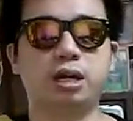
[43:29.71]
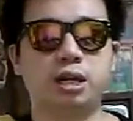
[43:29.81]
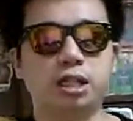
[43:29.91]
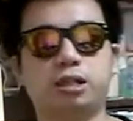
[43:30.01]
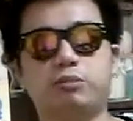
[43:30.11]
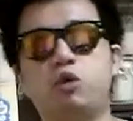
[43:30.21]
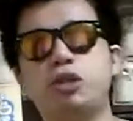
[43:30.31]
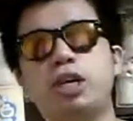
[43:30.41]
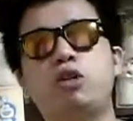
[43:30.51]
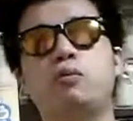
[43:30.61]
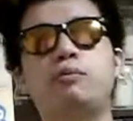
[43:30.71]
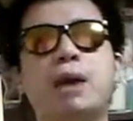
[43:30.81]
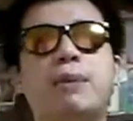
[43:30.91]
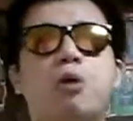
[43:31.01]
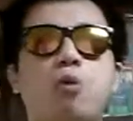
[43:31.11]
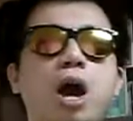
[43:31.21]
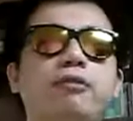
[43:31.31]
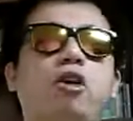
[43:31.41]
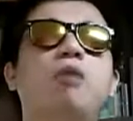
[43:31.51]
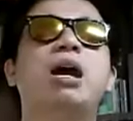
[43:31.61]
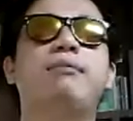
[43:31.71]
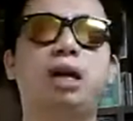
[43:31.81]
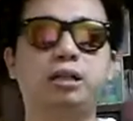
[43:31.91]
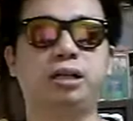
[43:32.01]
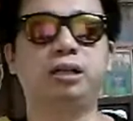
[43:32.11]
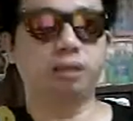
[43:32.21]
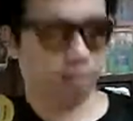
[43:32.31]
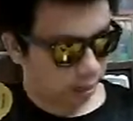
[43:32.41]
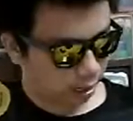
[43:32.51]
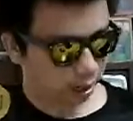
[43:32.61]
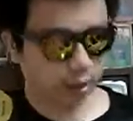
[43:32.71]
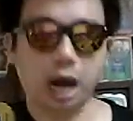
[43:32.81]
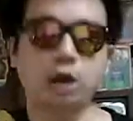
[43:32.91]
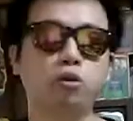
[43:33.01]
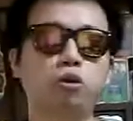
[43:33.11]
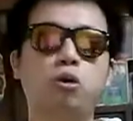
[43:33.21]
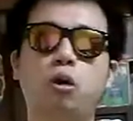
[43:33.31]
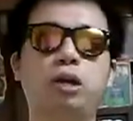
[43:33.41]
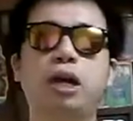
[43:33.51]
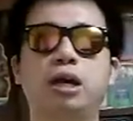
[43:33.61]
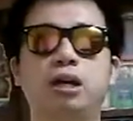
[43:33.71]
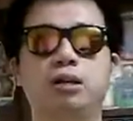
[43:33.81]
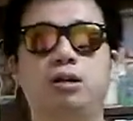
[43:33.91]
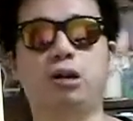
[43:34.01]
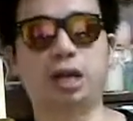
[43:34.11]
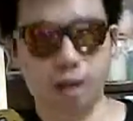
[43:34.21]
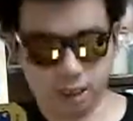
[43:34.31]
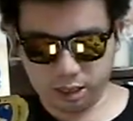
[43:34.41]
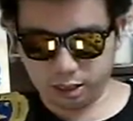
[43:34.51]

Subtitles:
It's mostly cooked by my wife or my mother, okay? I don't do cooking, okay?